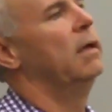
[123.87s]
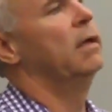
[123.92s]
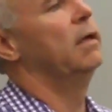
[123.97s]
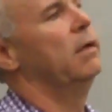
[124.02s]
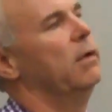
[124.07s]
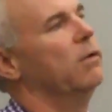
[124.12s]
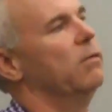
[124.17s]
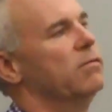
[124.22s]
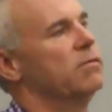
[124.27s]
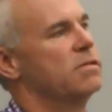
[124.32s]

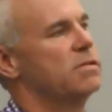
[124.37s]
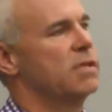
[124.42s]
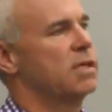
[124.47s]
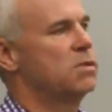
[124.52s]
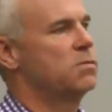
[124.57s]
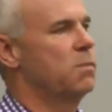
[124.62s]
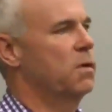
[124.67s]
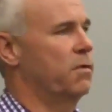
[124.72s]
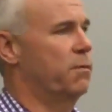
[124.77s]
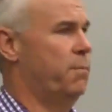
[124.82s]
And over a
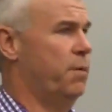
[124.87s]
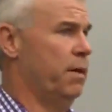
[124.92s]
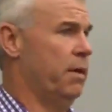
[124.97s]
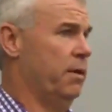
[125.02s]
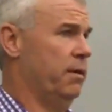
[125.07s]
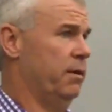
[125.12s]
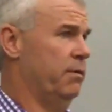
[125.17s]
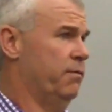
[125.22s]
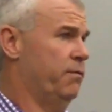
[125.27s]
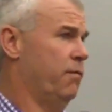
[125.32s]
six-month
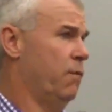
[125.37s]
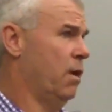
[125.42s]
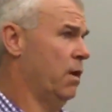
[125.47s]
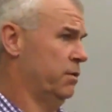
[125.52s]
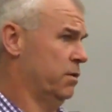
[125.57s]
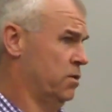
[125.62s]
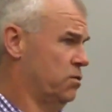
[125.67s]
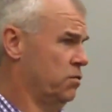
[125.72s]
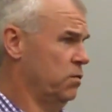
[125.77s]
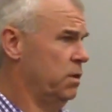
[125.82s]
period, he
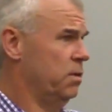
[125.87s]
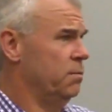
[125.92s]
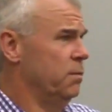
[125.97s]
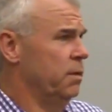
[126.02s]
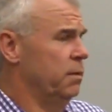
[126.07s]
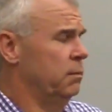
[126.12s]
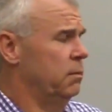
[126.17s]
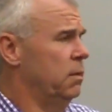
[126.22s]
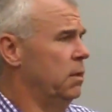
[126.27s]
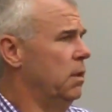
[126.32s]
fought the
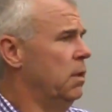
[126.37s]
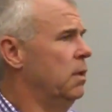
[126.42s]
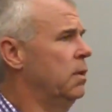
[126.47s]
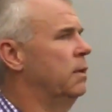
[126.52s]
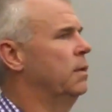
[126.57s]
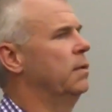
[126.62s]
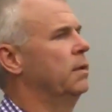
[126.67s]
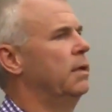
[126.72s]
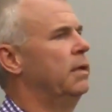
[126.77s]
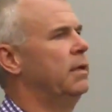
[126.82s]
treatment.
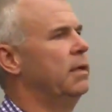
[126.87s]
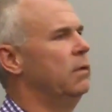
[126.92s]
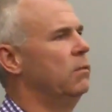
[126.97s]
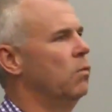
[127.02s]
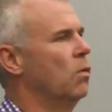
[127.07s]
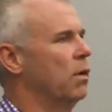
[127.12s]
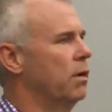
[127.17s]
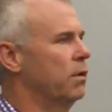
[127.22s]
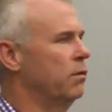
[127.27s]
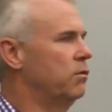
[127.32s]
He
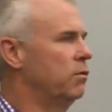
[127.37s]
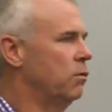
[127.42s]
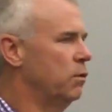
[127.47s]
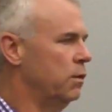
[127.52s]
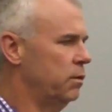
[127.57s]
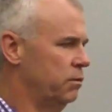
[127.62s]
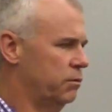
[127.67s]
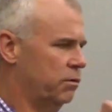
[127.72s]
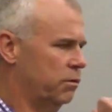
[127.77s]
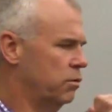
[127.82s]
didn't want to do
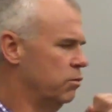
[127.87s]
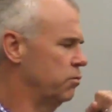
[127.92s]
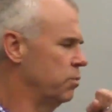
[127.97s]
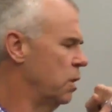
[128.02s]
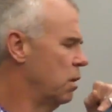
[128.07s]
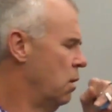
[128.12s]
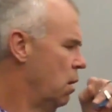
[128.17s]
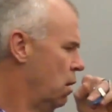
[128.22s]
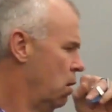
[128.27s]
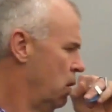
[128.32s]
it, excuse me.